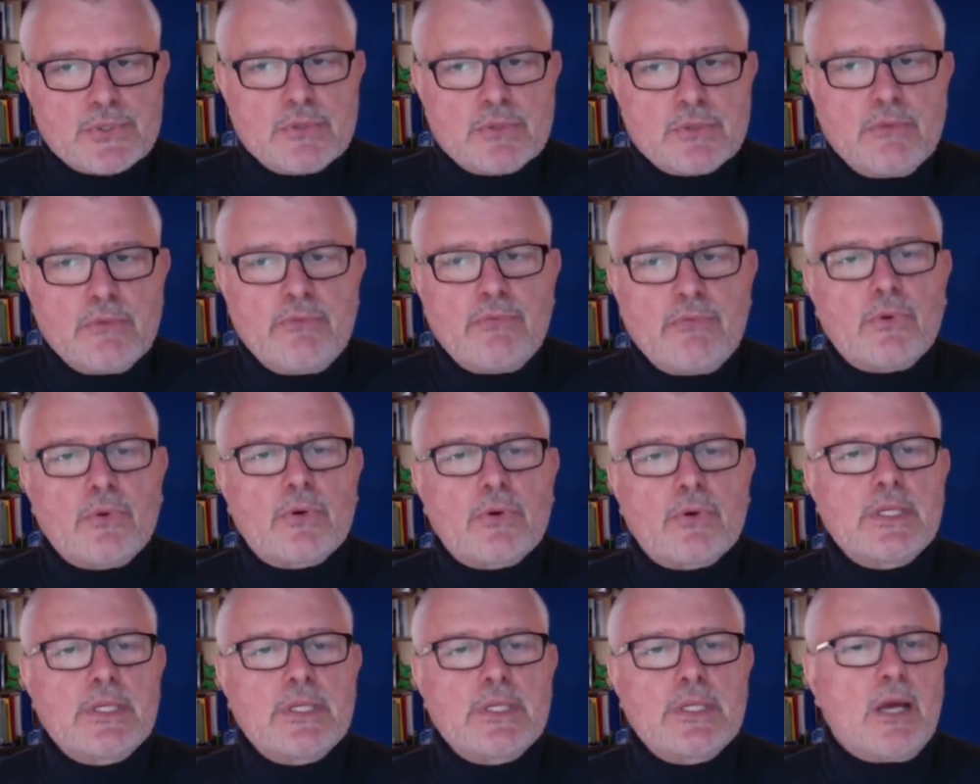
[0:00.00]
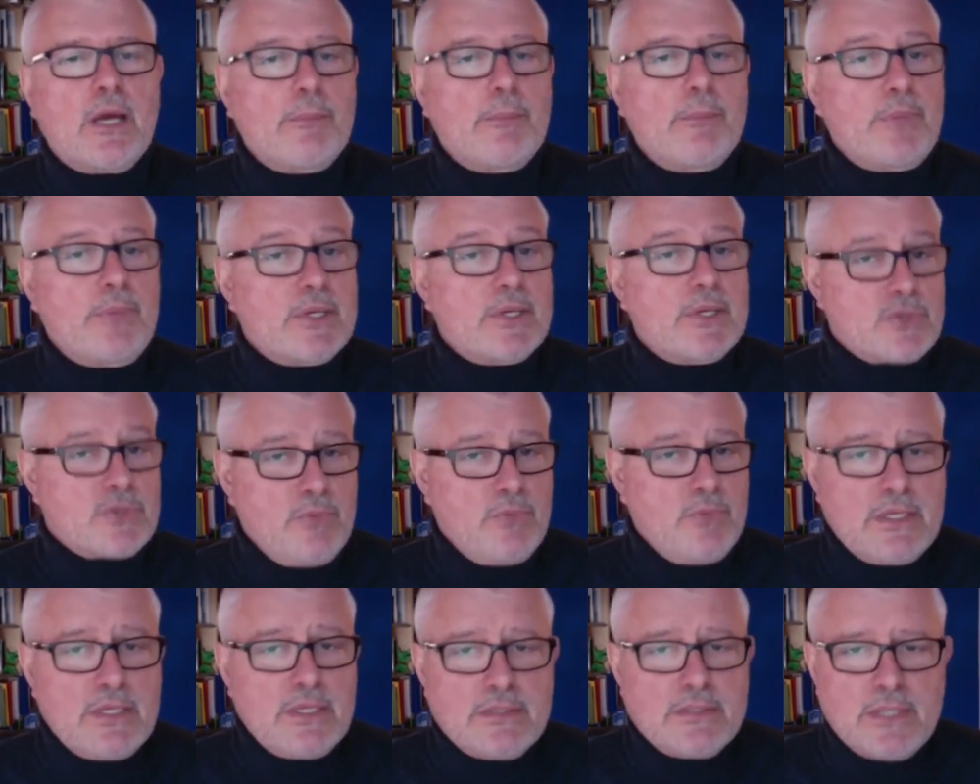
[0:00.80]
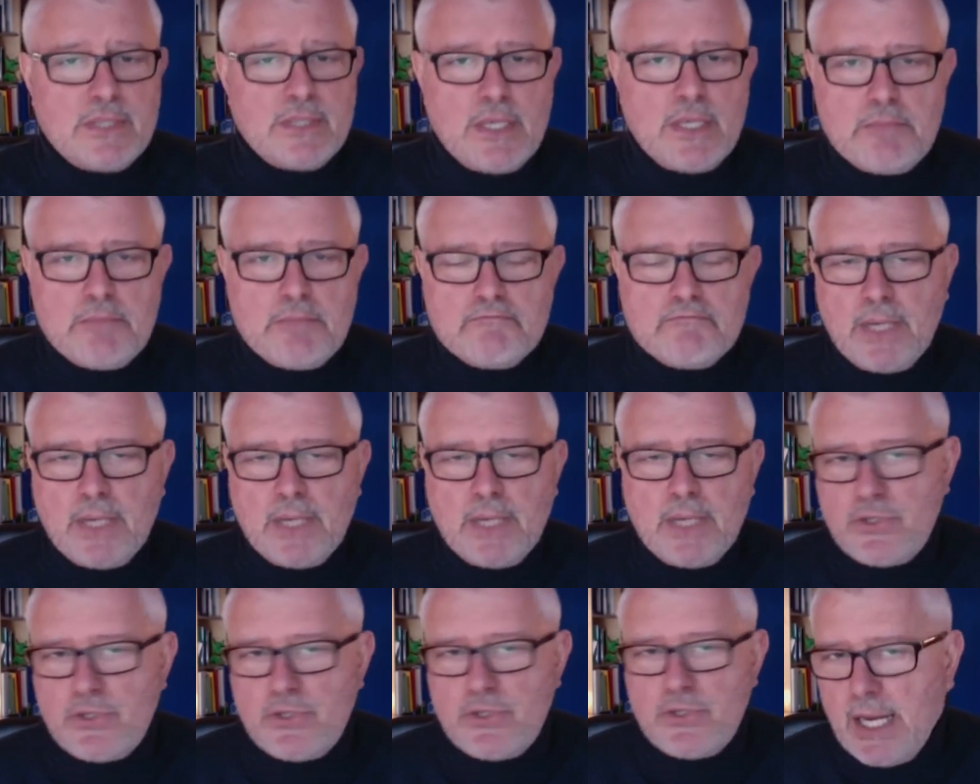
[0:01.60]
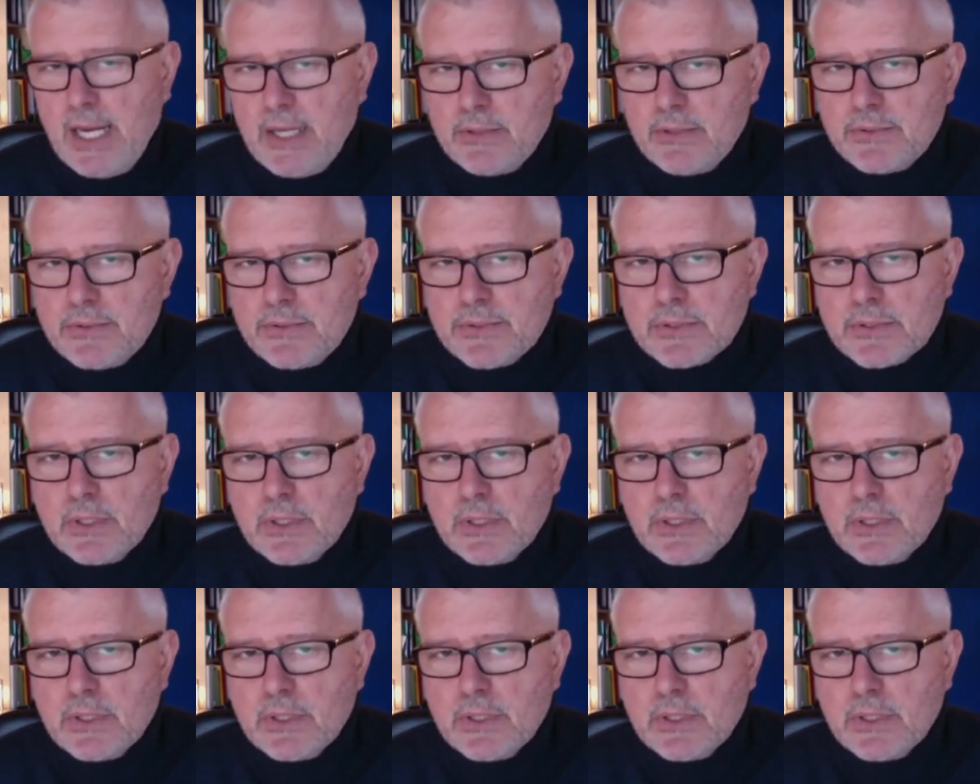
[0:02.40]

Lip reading: for the optics community, educators,